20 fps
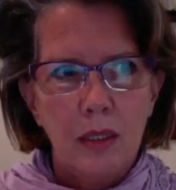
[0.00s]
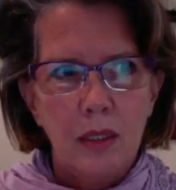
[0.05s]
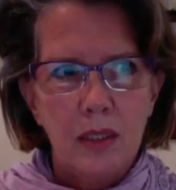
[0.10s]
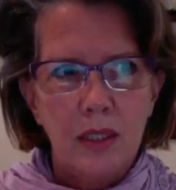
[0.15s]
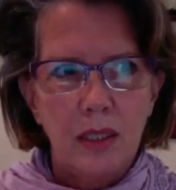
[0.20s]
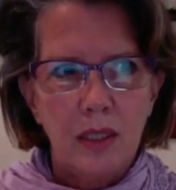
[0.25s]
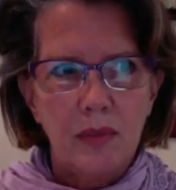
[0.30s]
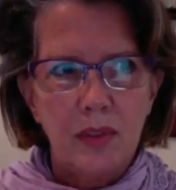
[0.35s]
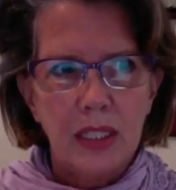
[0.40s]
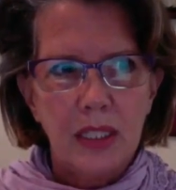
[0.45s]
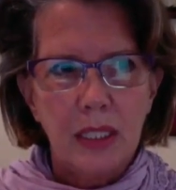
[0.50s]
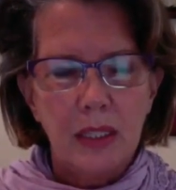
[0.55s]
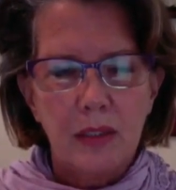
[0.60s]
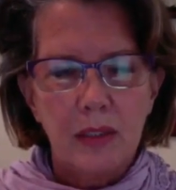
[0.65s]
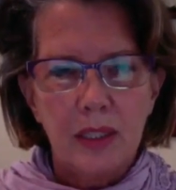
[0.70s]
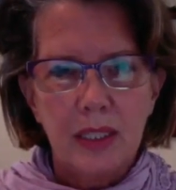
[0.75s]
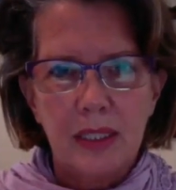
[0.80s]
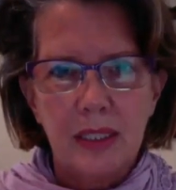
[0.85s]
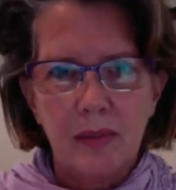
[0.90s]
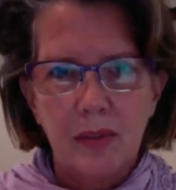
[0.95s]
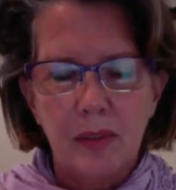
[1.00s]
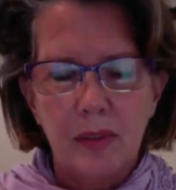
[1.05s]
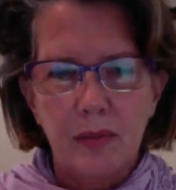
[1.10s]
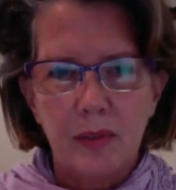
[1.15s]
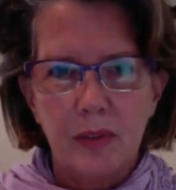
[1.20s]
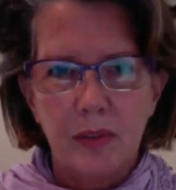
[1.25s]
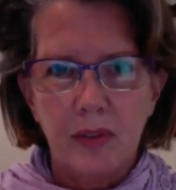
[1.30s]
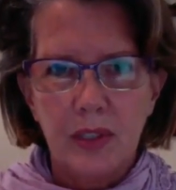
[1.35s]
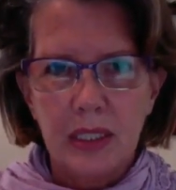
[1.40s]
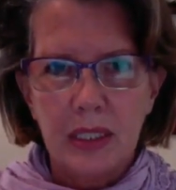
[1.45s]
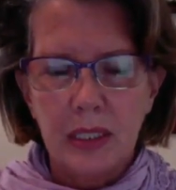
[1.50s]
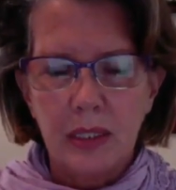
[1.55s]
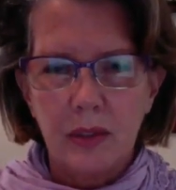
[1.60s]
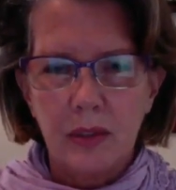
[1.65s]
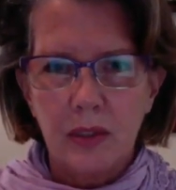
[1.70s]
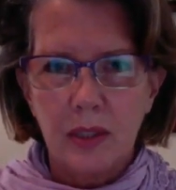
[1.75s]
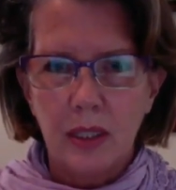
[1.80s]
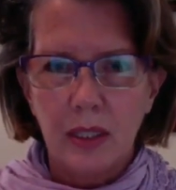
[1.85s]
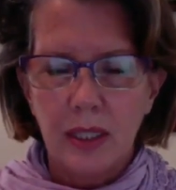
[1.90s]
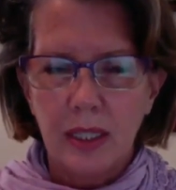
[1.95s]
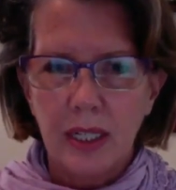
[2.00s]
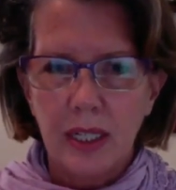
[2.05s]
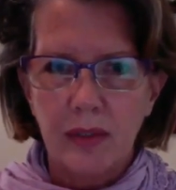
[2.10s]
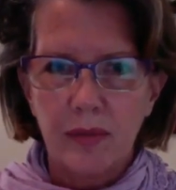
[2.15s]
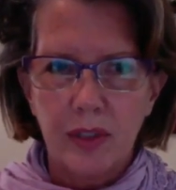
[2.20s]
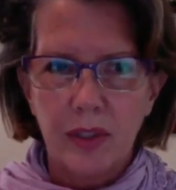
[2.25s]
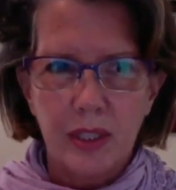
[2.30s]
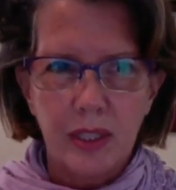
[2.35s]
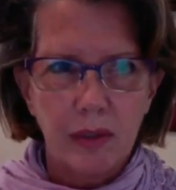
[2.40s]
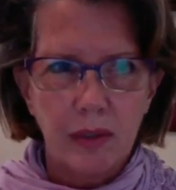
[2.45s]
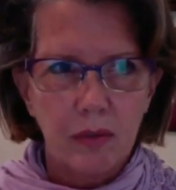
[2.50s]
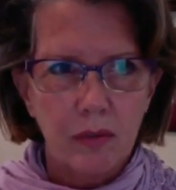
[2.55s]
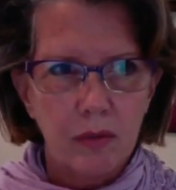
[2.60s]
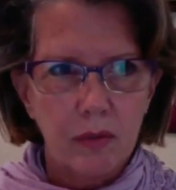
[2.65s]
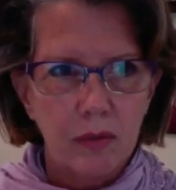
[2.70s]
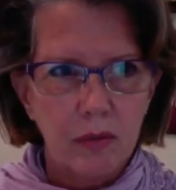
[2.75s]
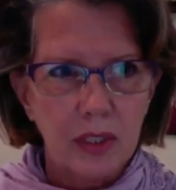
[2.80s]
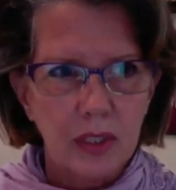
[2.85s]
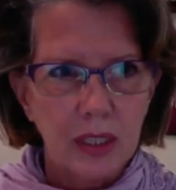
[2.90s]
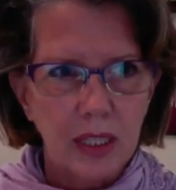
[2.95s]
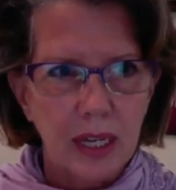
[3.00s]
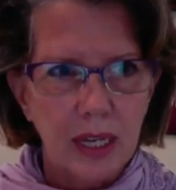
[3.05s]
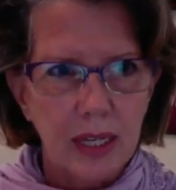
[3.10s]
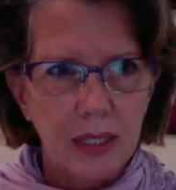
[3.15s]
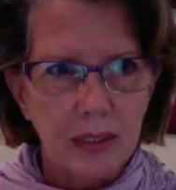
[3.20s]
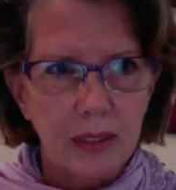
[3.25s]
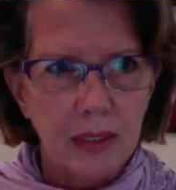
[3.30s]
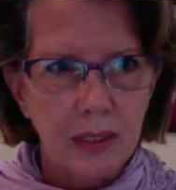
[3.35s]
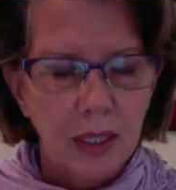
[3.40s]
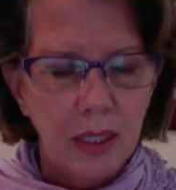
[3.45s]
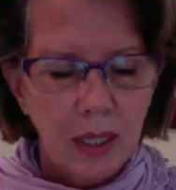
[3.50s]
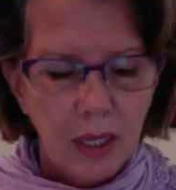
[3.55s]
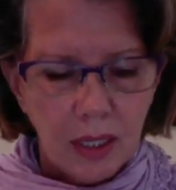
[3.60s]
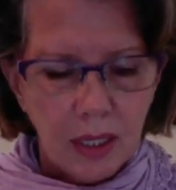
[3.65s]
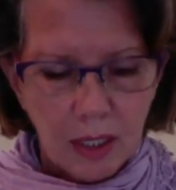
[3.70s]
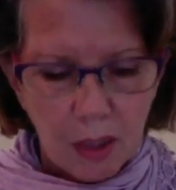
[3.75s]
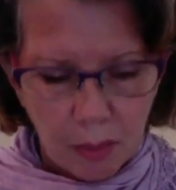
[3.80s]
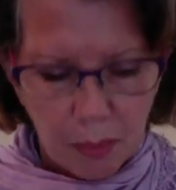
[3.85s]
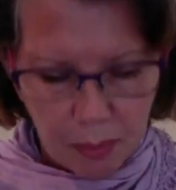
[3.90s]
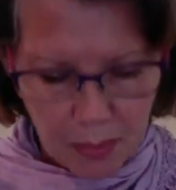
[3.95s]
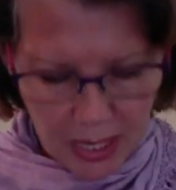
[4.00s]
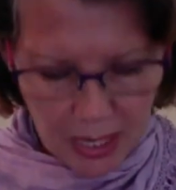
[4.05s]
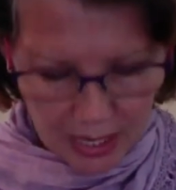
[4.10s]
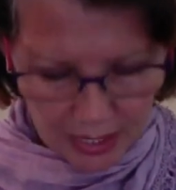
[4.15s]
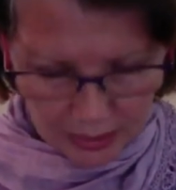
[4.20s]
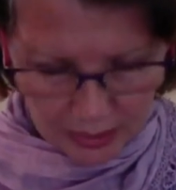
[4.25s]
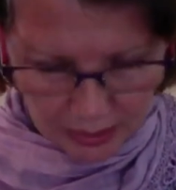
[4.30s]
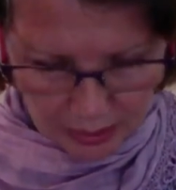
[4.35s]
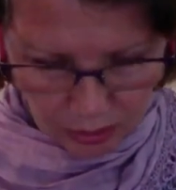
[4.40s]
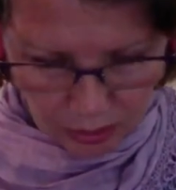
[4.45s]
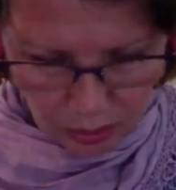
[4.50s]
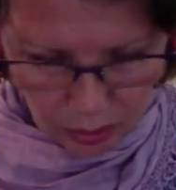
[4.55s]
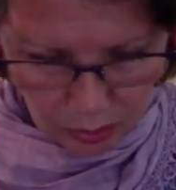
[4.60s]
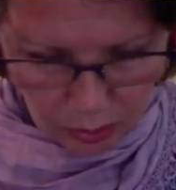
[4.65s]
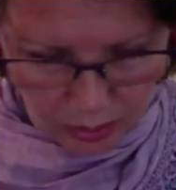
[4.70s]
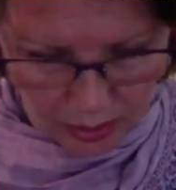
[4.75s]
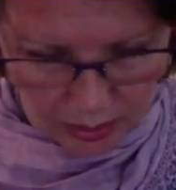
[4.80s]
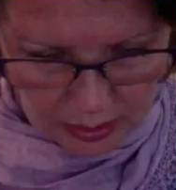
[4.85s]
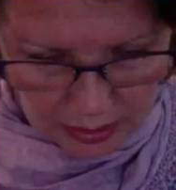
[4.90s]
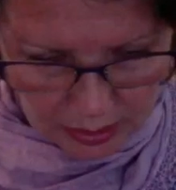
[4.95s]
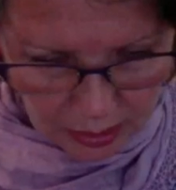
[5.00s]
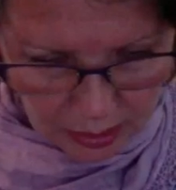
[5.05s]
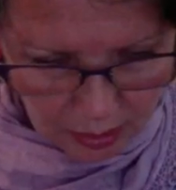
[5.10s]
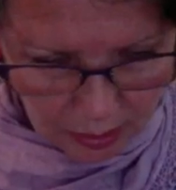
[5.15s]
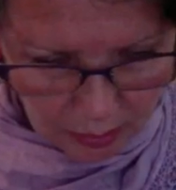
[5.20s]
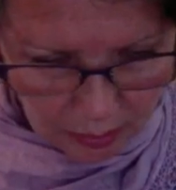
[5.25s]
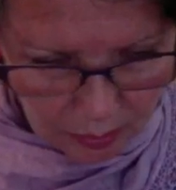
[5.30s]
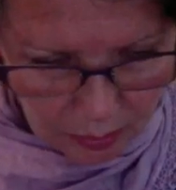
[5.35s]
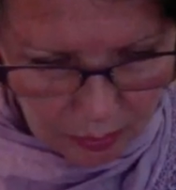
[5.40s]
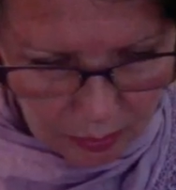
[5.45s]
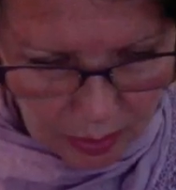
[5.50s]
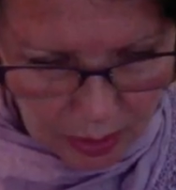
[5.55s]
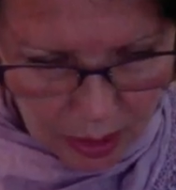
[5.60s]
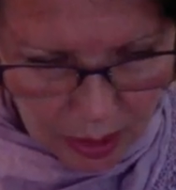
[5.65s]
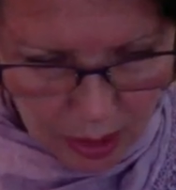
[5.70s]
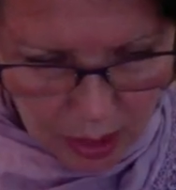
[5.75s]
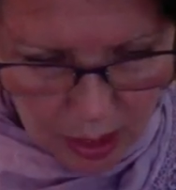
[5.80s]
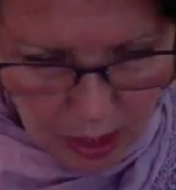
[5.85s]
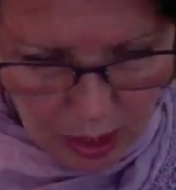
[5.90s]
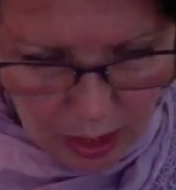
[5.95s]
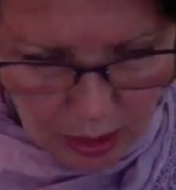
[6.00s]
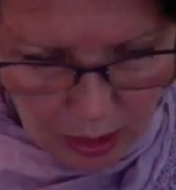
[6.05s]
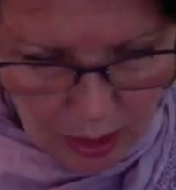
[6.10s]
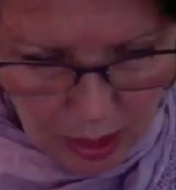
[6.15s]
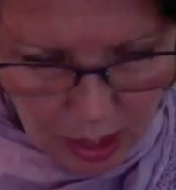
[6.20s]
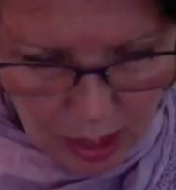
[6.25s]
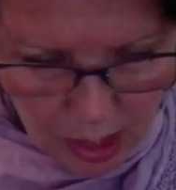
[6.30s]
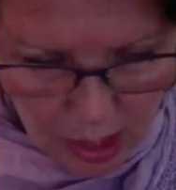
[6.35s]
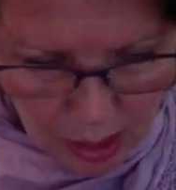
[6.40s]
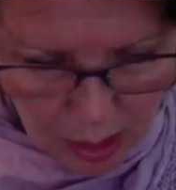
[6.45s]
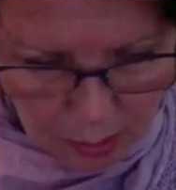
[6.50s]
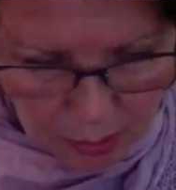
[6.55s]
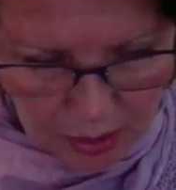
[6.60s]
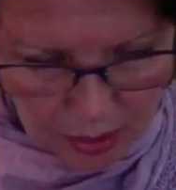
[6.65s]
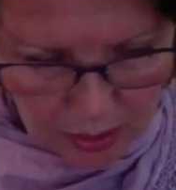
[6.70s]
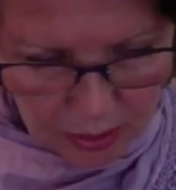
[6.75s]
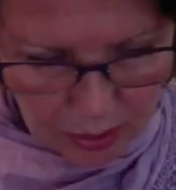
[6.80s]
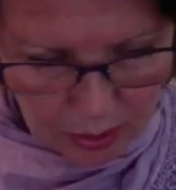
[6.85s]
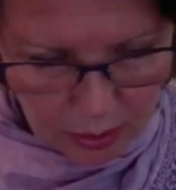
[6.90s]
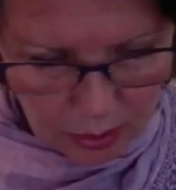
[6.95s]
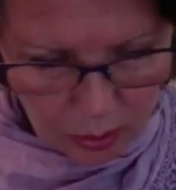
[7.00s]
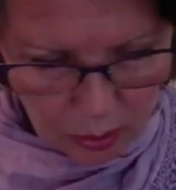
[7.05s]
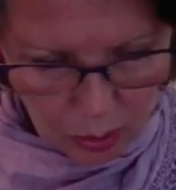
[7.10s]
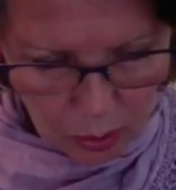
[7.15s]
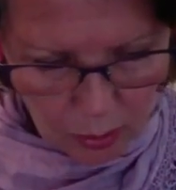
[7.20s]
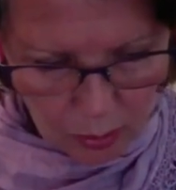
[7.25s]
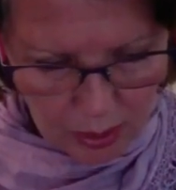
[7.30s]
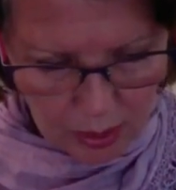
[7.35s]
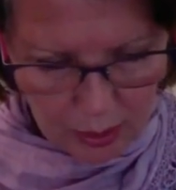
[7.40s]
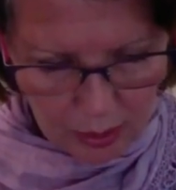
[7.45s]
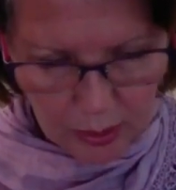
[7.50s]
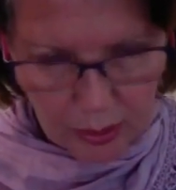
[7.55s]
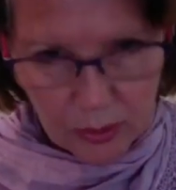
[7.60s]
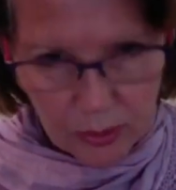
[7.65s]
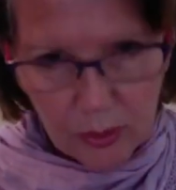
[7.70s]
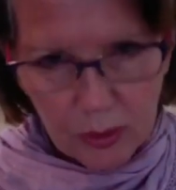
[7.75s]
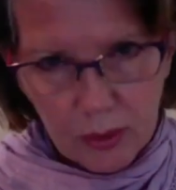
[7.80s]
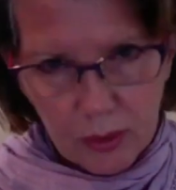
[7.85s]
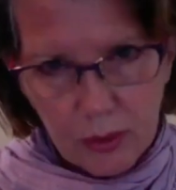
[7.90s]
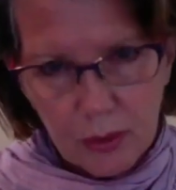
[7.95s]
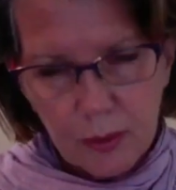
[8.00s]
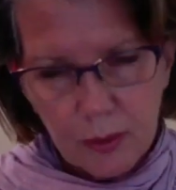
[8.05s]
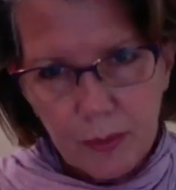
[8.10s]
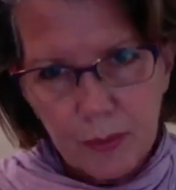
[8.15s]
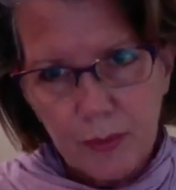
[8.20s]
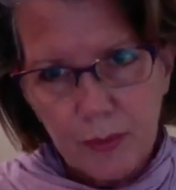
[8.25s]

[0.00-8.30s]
dovetail CV15 to let everything relax, come back into a state of calmness and coherence.